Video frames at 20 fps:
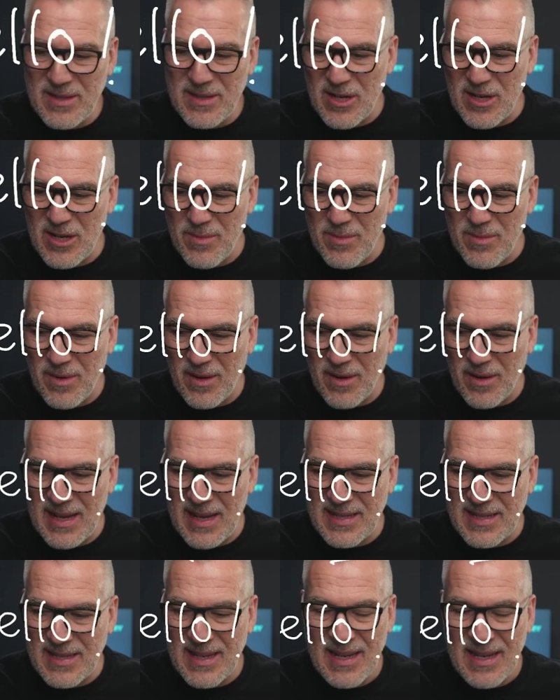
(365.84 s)
and zoom on
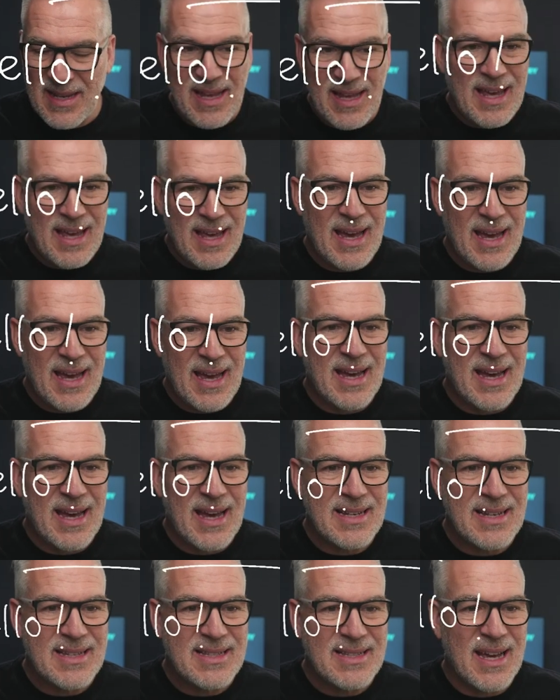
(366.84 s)
this.
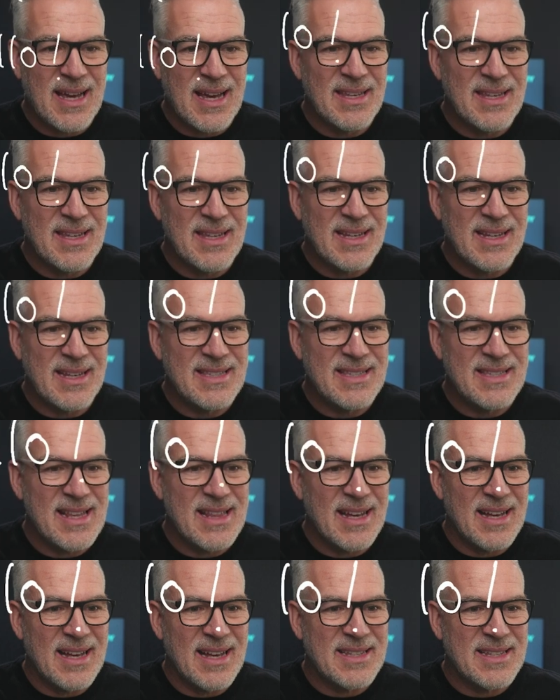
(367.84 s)
And you can see
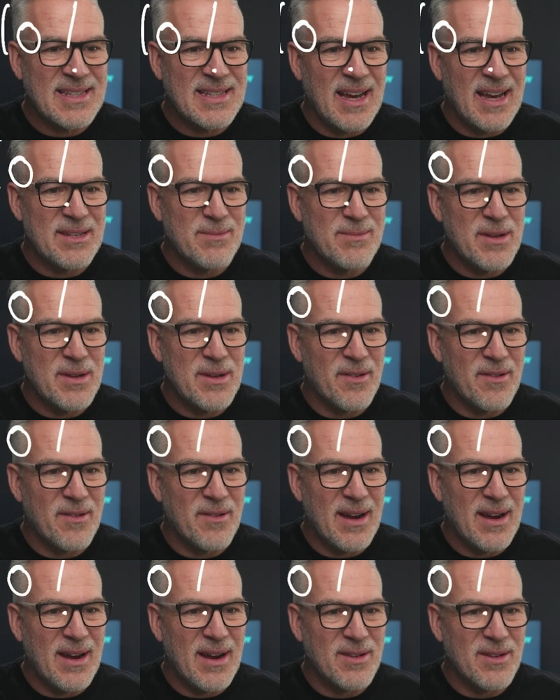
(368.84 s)
that starting to move
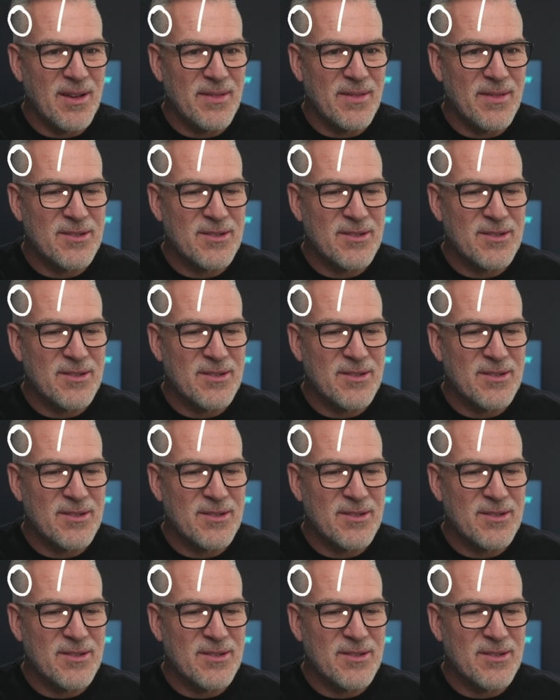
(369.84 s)
around on the